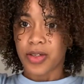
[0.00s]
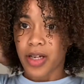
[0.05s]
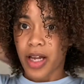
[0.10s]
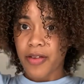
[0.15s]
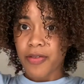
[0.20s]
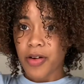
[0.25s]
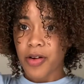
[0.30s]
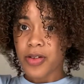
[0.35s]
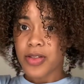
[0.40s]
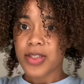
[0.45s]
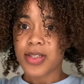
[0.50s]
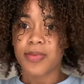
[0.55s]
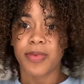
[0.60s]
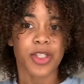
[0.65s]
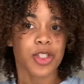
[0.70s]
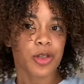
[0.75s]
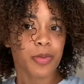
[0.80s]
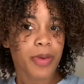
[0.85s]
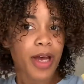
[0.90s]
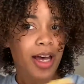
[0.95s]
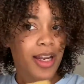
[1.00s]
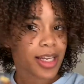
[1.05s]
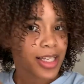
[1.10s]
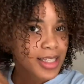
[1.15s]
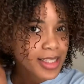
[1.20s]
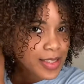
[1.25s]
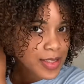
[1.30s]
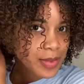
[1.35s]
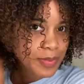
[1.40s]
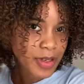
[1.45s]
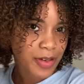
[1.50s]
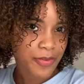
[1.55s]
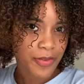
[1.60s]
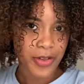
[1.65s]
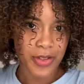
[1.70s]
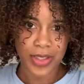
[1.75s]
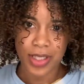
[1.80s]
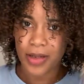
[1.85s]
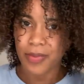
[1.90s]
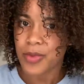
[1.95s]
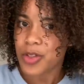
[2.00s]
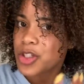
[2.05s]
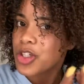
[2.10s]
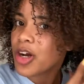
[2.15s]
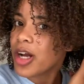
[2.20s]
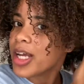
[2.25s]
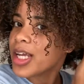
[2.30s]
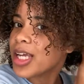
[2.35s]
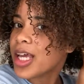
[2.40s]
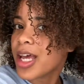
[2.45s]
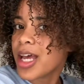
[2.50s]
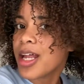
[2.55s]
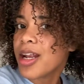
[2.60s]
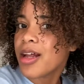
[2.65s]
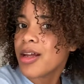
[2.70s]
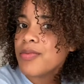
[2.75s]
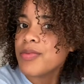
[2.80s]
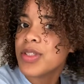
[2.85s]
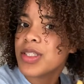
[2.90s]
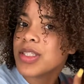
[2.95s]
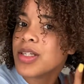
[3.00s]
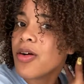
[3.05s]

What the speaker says: I've heard so much about it, and this is my first time trying it, and I'm so